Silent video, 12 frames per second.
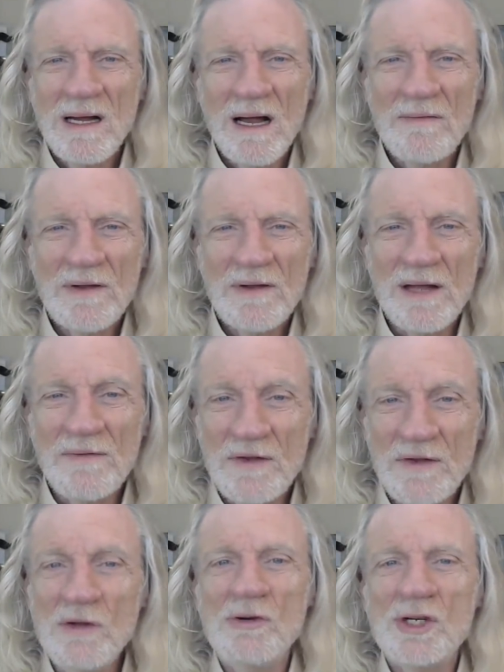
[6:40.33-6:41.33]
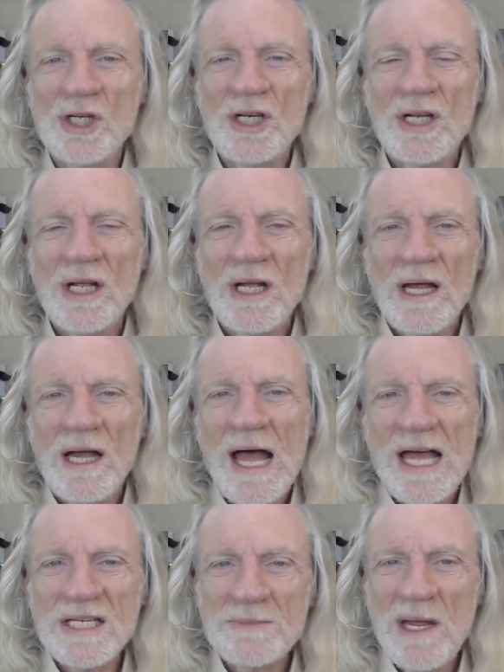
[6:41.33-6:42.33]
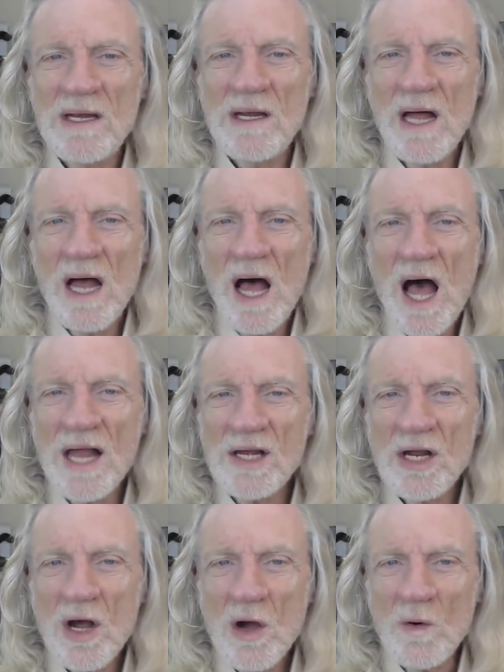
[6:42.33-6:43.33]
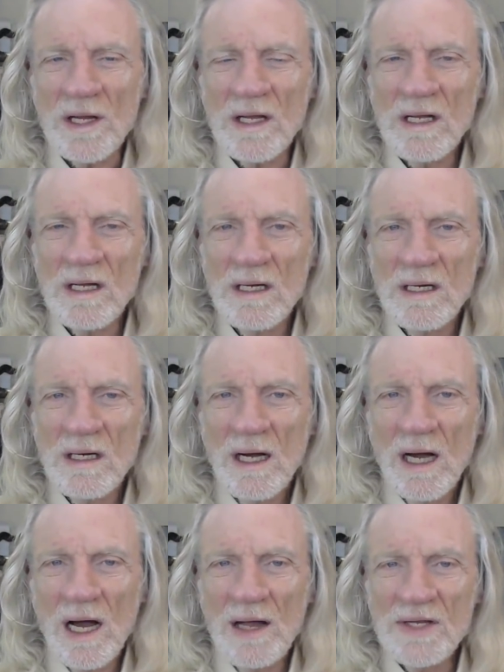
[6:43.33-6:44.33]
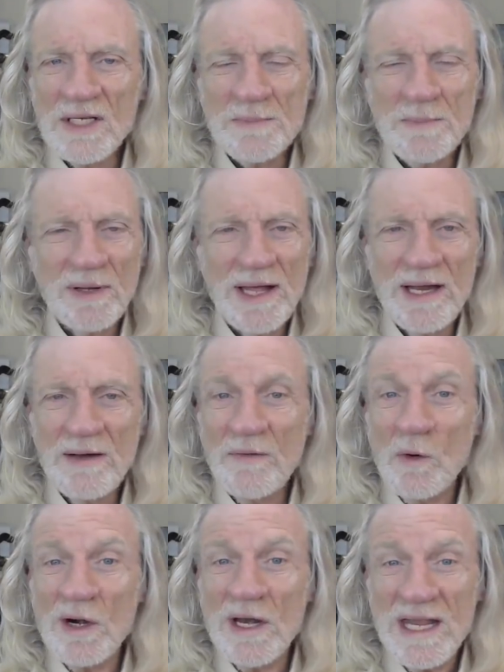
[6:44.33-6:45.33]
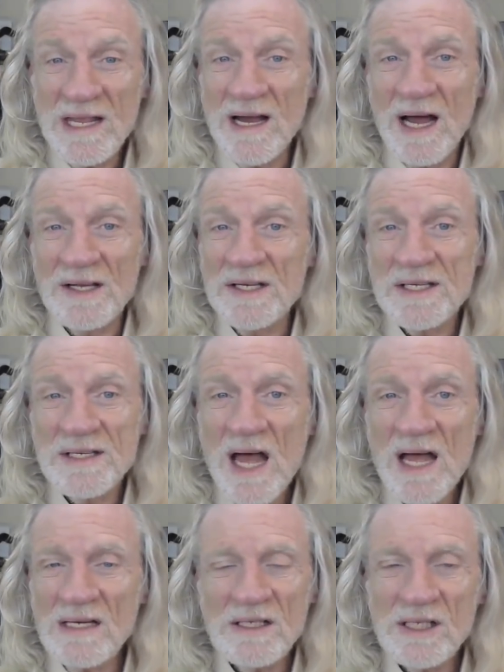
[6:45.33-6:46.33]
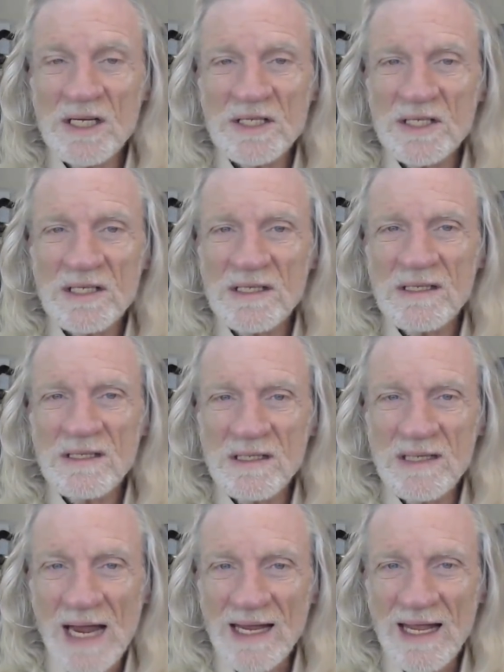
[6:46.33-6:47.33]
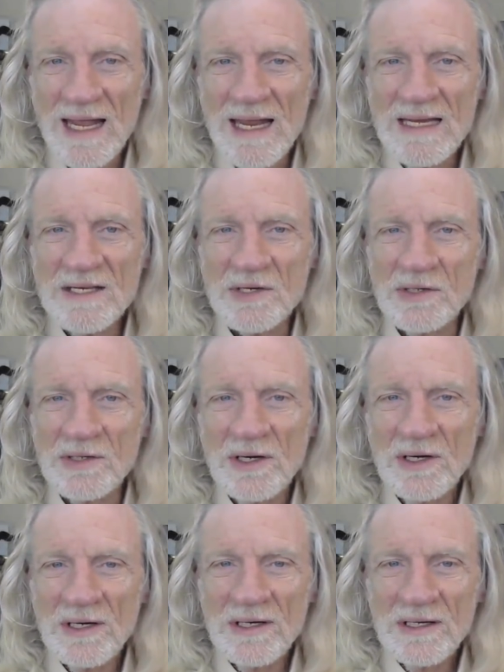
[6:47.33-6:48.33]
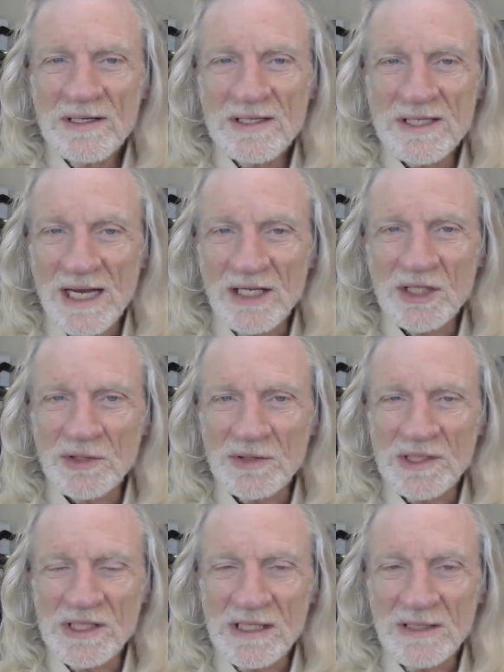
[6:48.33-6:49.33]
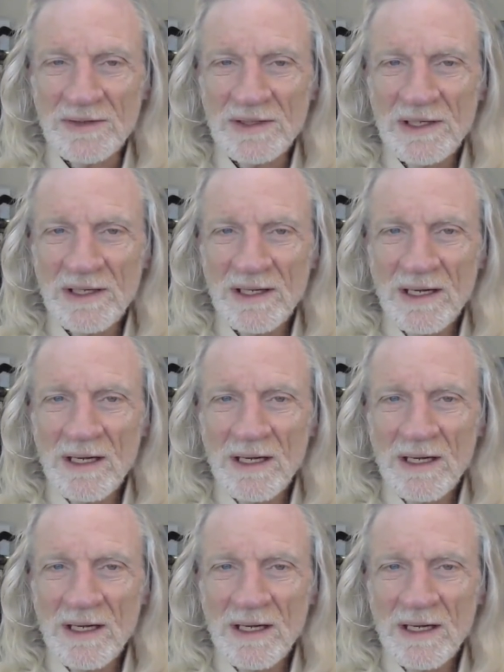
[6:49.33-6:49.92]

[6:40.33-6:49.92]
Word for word: of confusion has been ongoing on this planet for eons, not just decades or centuries, even,